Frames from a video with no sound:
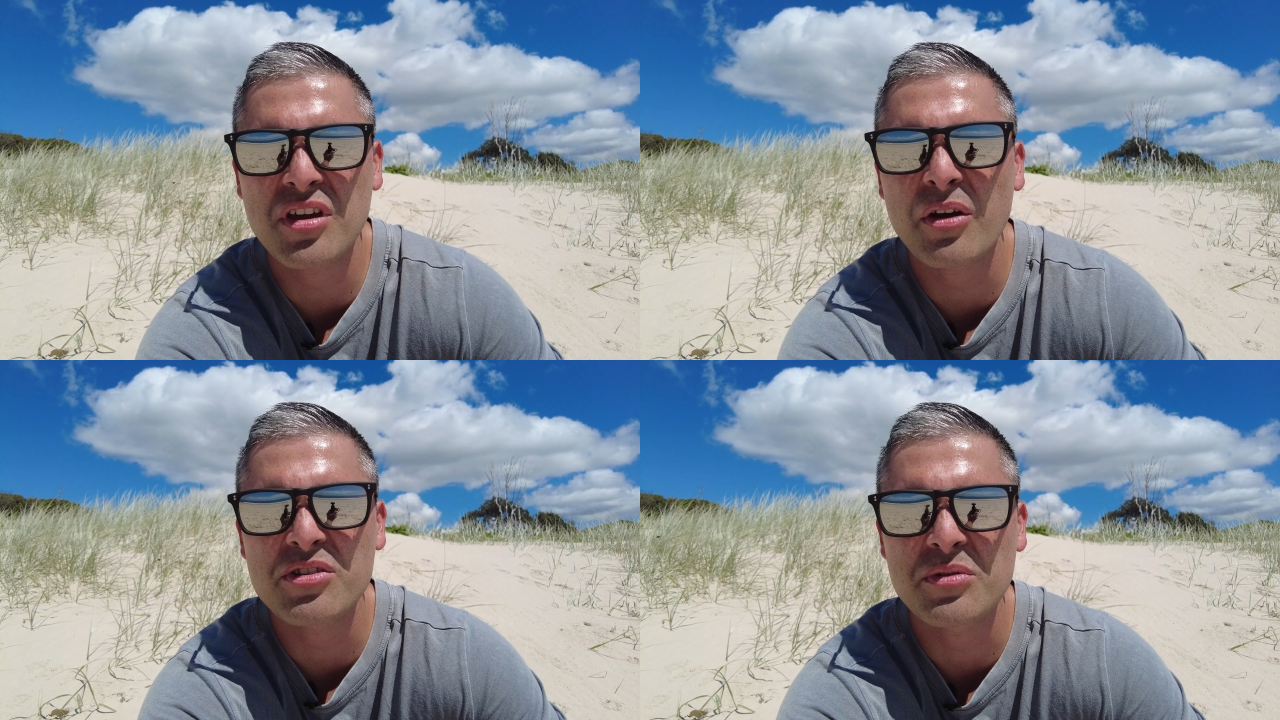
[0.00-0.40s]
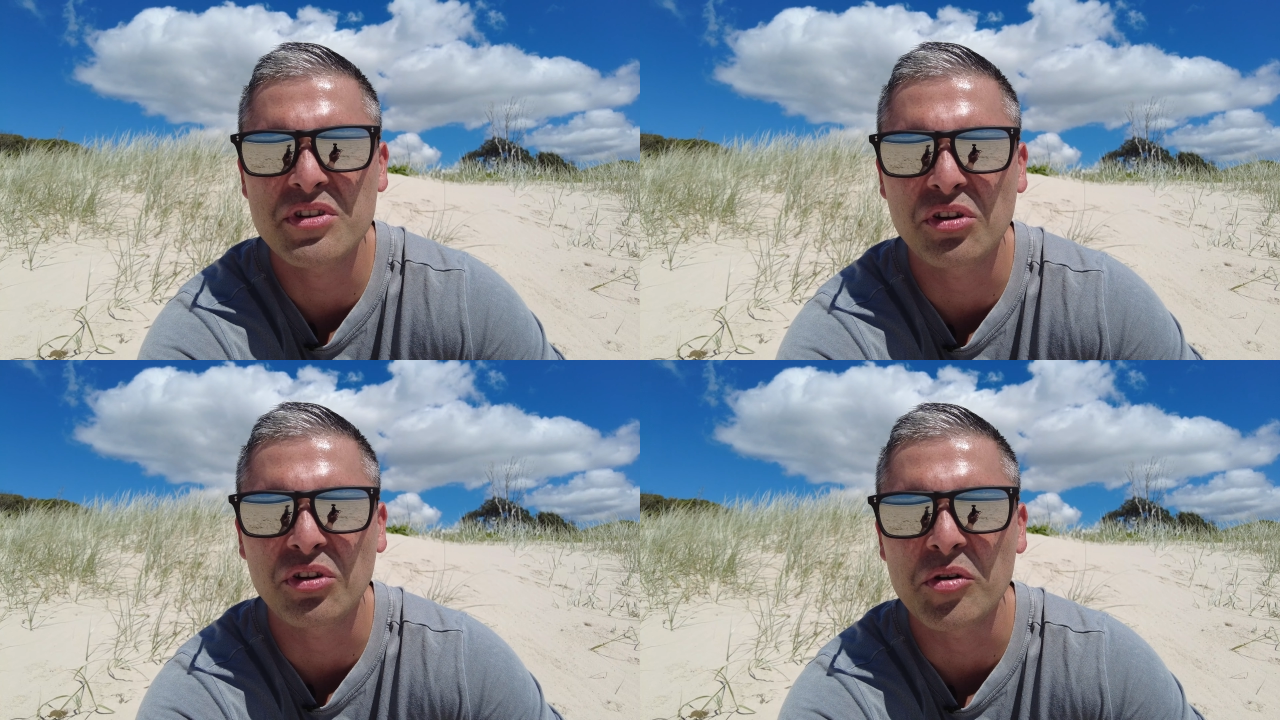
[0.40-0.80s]
you go to in
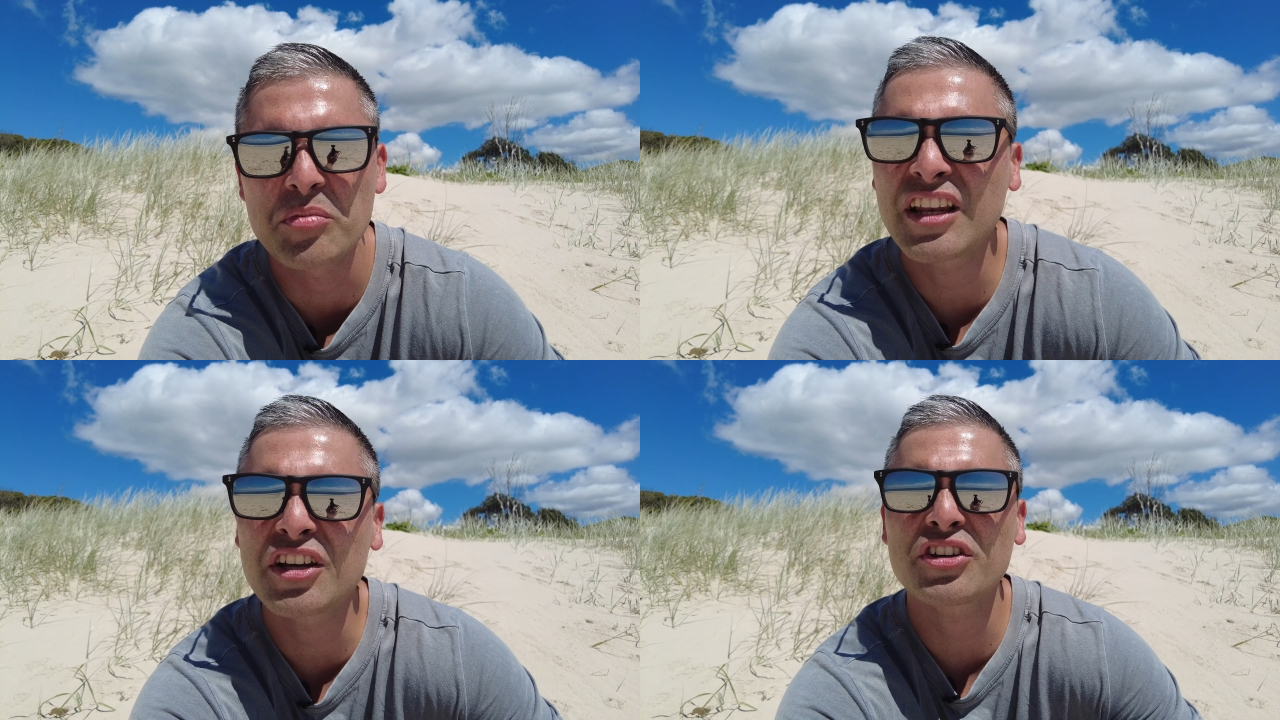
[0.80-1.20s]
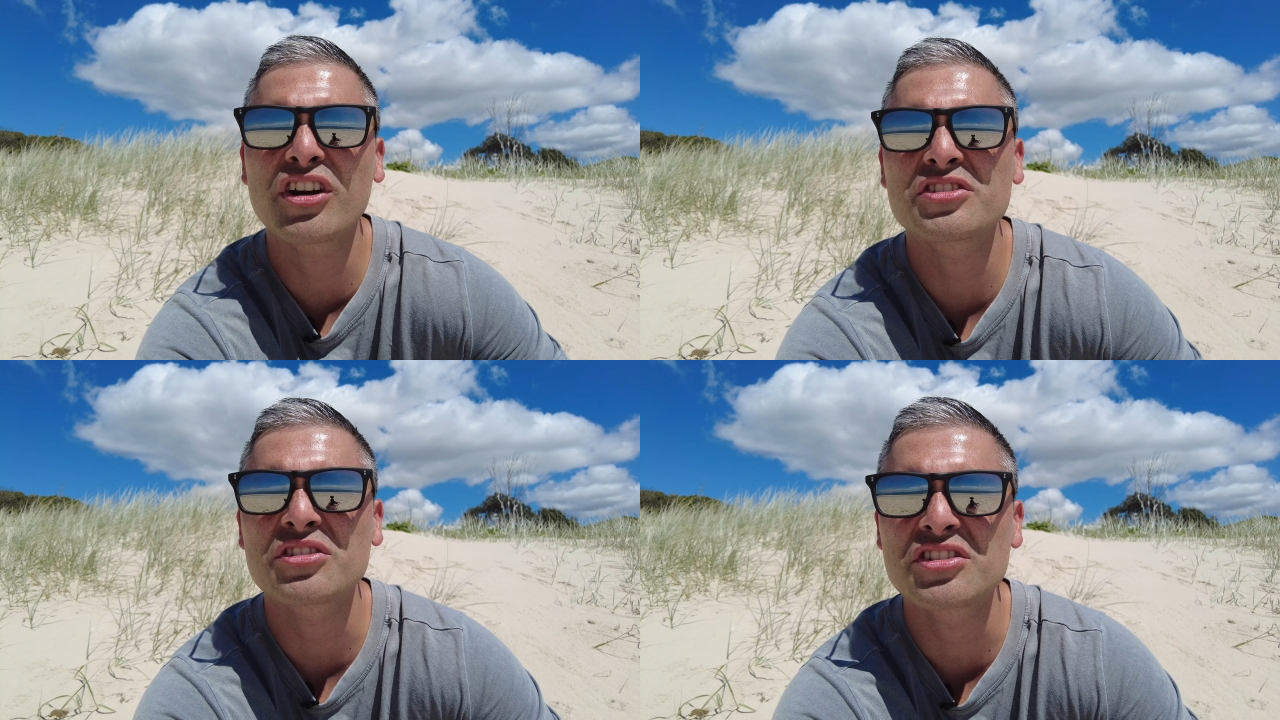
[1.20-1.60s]
Europe. They look
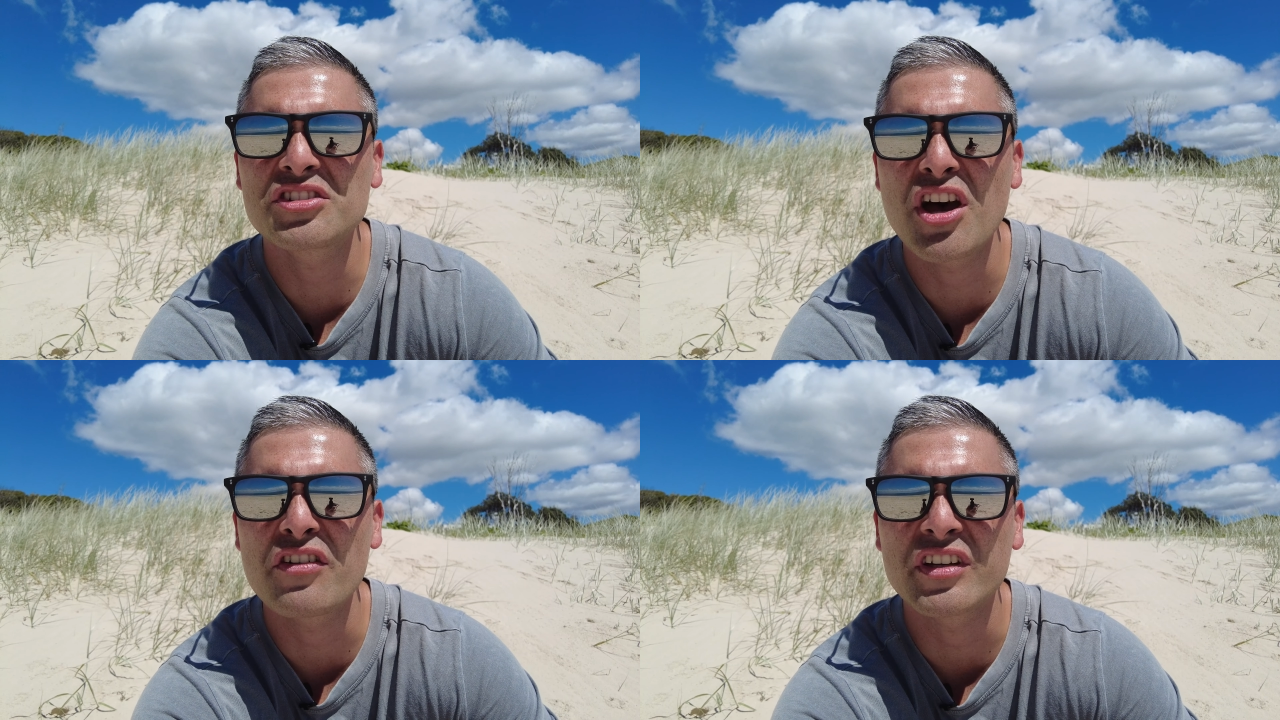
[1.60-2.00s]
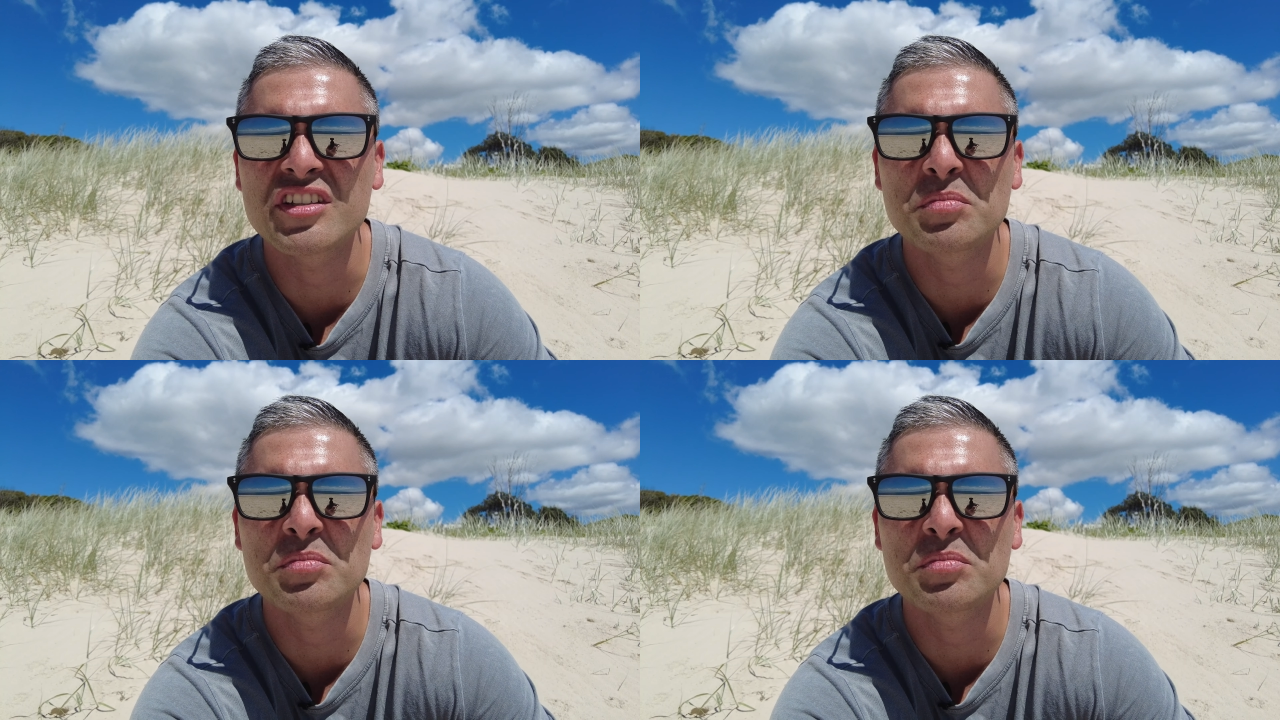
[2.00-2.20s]
nice on the surface,